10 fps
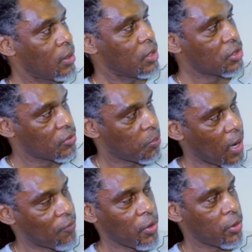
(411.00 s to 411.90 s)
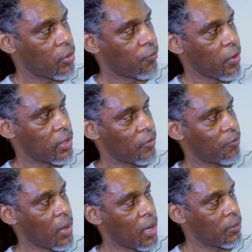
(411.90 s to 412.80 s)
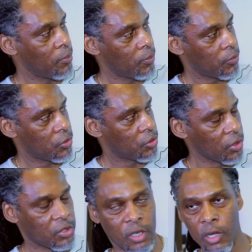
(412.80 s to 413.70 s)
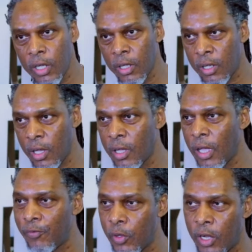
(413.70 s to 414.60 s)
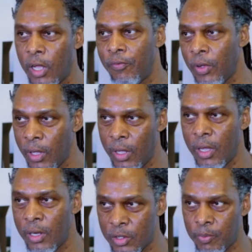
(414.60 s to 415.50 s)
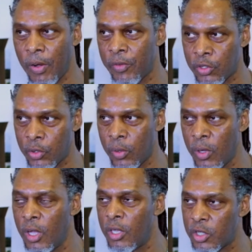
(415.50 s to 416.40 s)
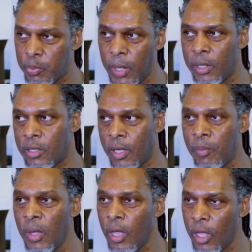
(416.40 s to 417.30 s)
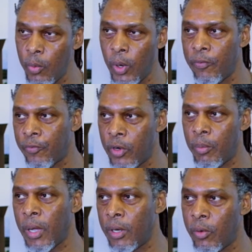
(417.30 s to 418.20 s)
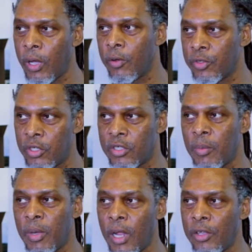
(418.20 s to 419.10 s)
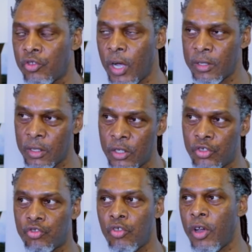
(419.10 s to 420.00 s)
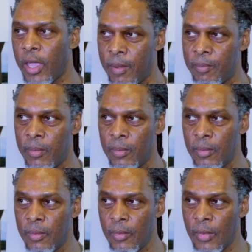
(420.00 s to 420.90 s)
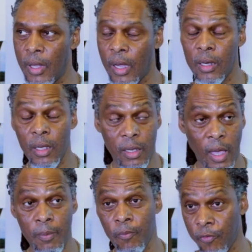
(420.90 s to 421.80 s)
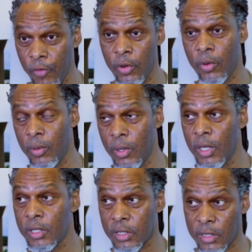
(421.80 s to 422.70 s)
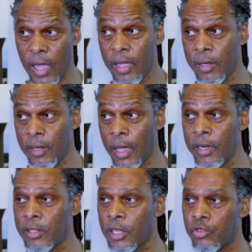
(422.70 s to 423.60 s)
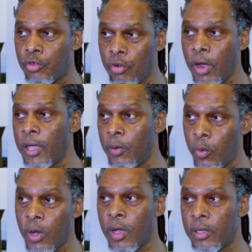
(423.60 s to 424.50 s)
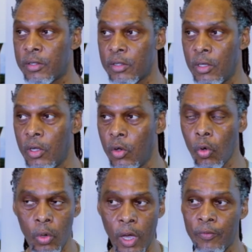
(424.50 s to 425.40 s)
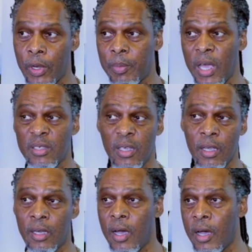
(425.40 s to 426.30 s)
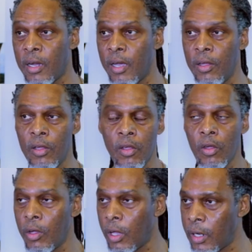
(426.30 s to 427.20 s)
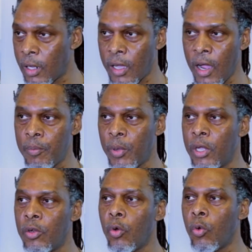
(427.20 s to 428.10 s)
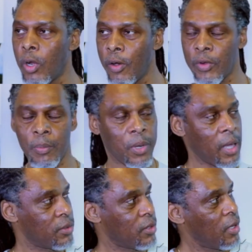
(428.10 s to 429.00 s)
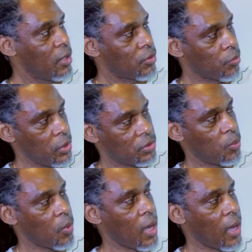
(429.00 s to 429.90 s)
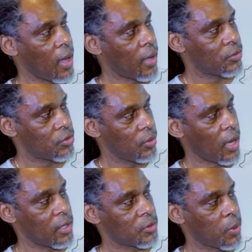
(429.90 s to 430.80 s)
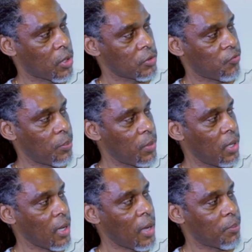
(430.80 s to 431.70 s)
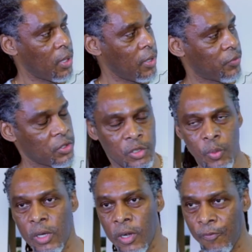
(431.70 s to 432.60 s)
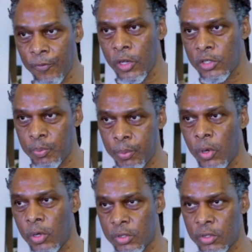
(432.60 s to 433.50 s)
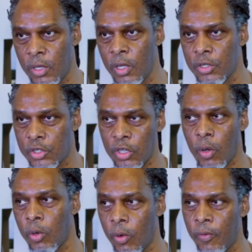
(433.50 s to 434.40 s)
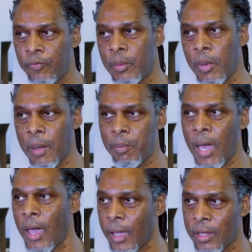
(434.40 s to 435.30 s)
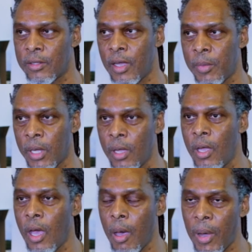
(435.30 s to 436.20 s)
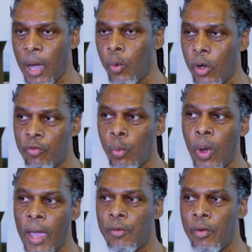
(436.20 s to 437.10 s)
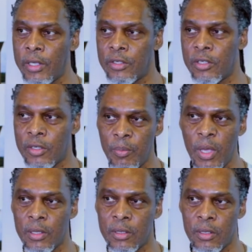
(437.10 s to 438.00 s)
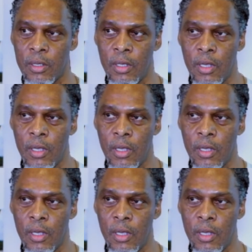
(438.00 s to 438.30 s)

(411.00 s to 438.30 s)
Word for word: This is by a very good friend of mine, Dr. Colin King, if you can ever hear this brother talk, speak to him. He went through the mental health system and they tried to destroy him. And he came through sane and he does great works all over the place in Ghana, in the Caribbean, all over the place. The reason why I do that is because for me, I believe this is one of the first books sole authored by a black academic about what white racism is.